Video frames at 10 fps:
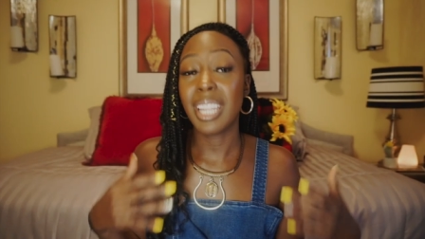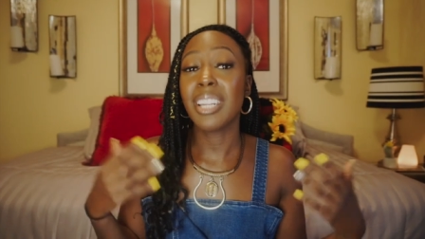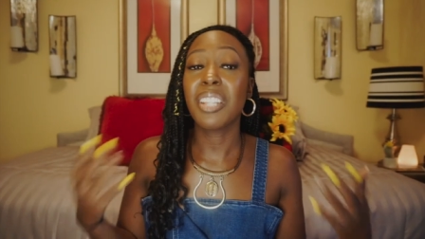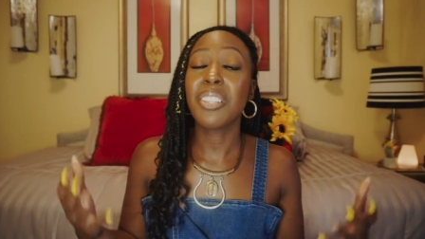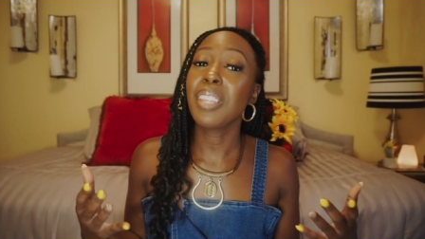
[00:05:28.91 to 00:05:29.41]

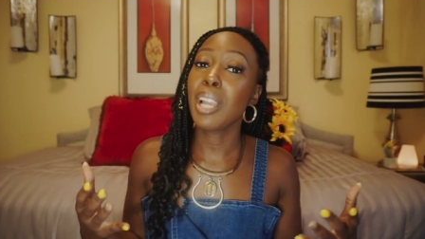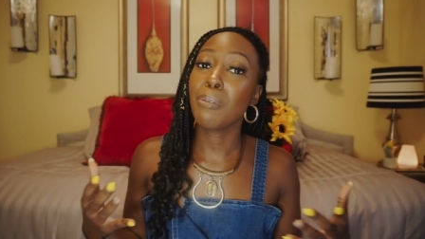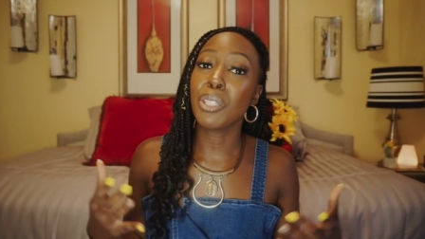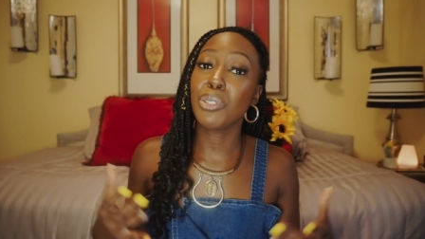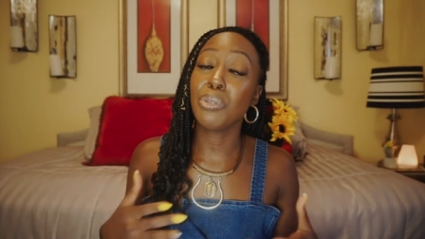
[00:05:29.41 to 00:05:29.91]
another thing I
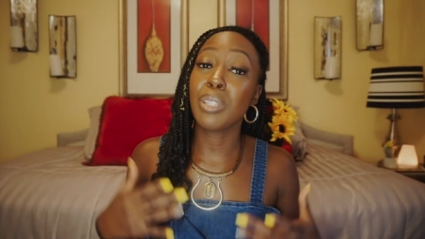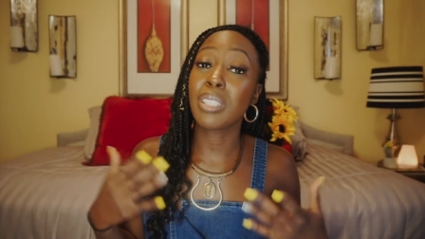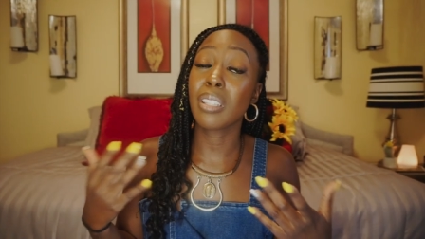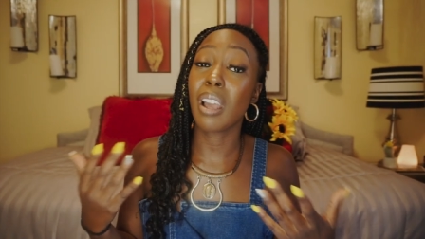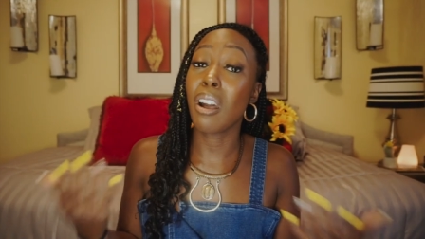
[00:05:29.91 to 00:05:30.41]
would do
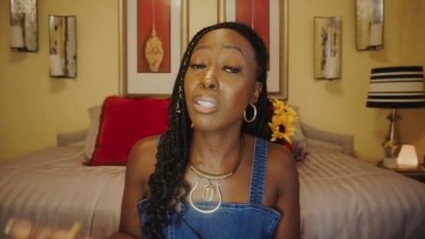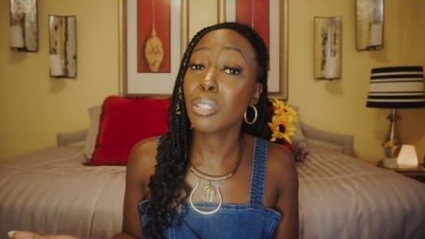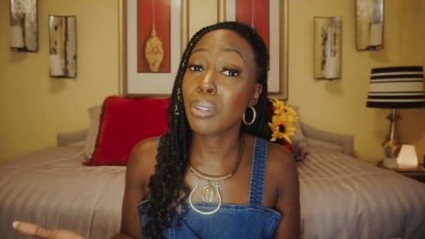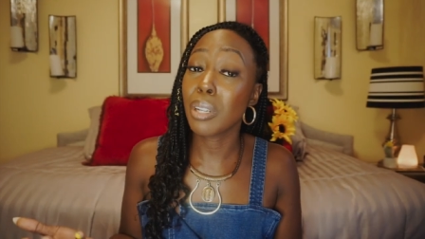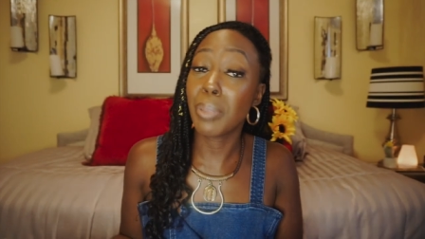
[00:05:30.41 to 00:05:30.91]
was
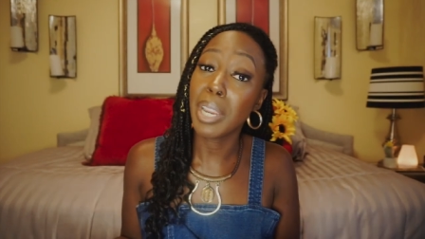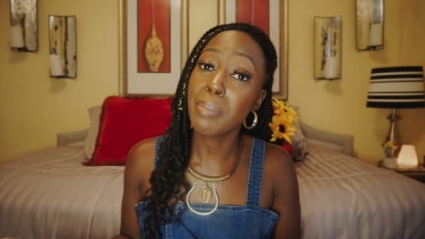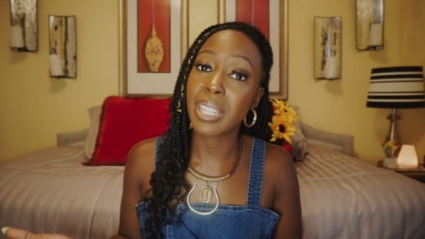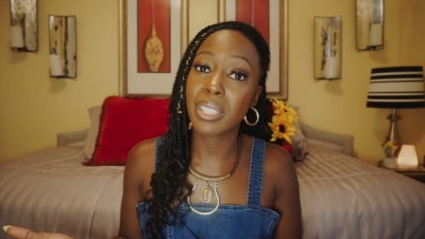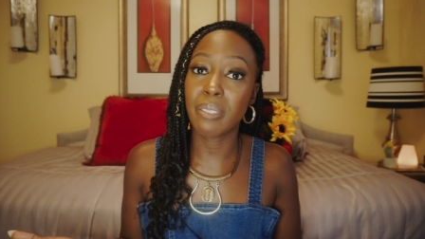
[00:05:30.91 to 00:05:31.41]
also compare
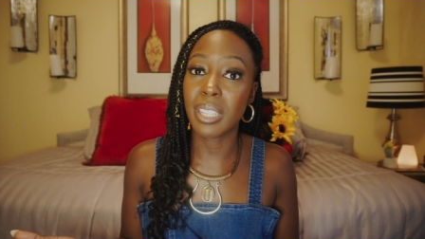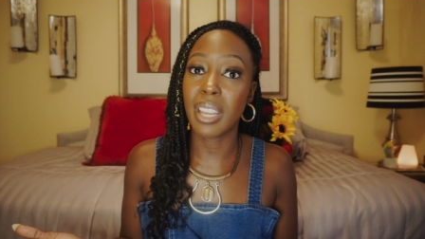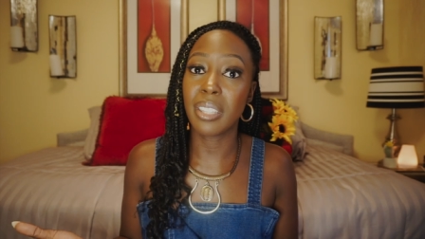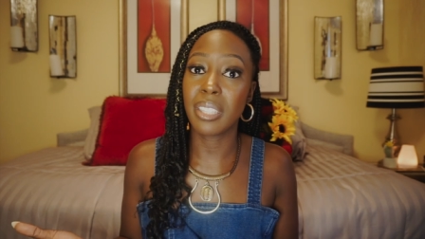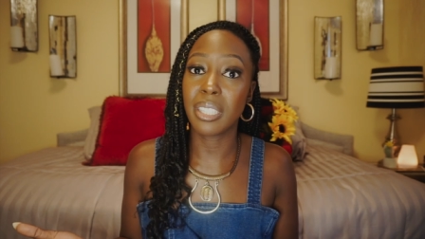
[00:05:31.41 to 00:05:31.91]
myself to
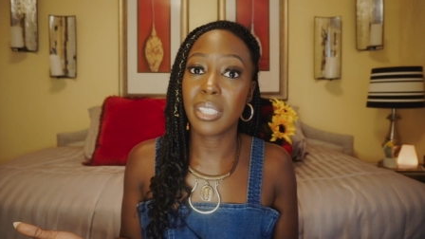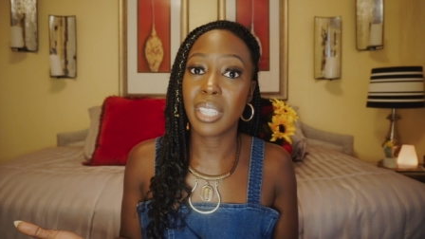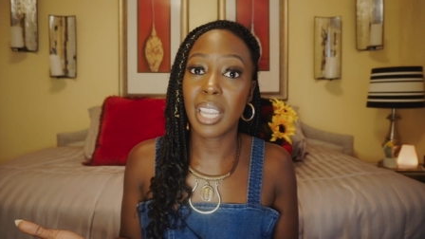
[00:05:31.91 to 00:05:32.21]
others.